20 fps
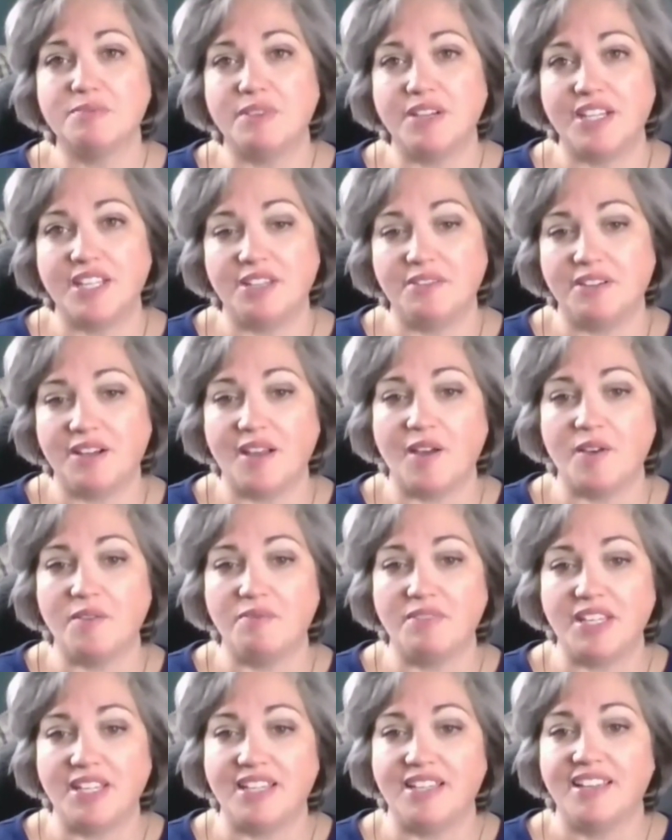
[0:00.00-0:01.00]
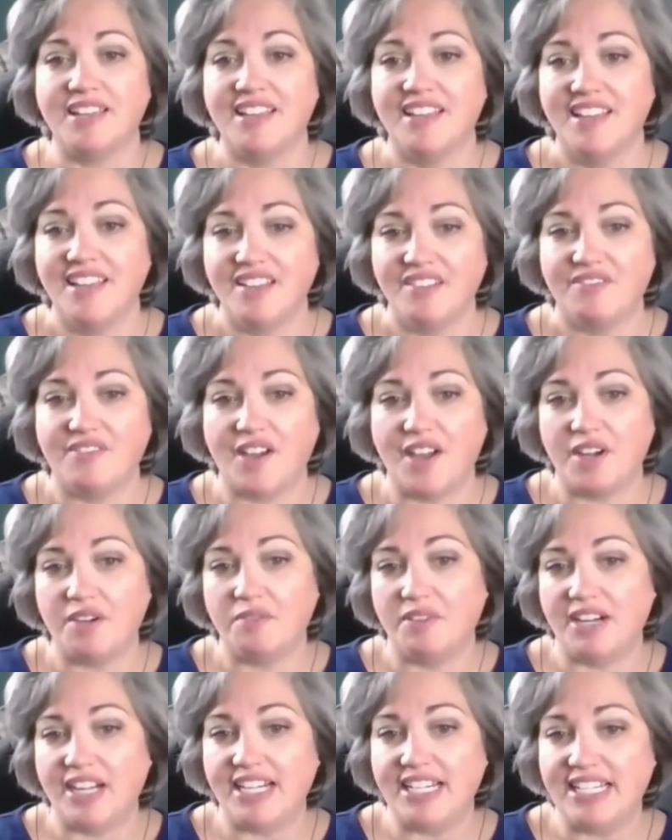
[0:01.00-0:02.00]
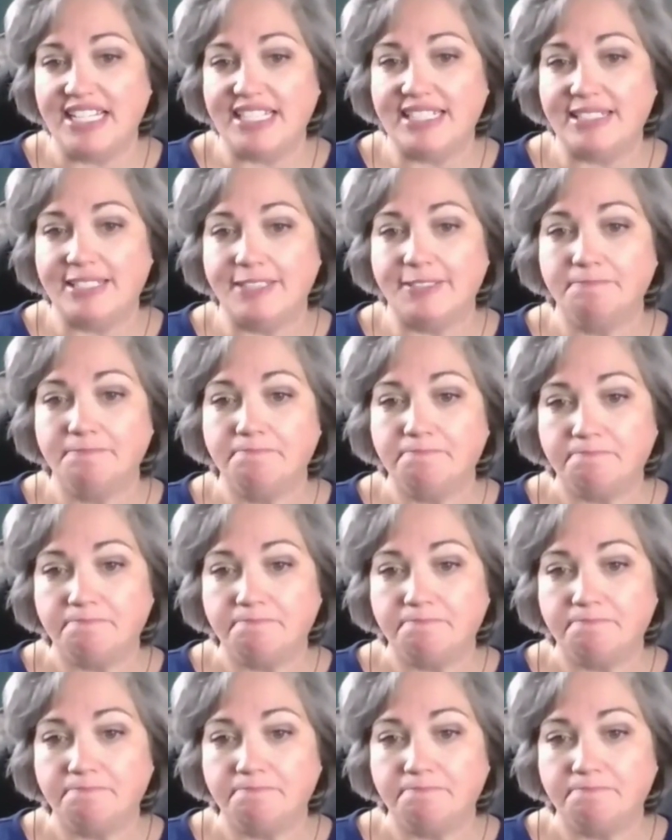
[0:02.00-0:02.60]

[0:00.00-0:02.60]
but he would help me find what I needed.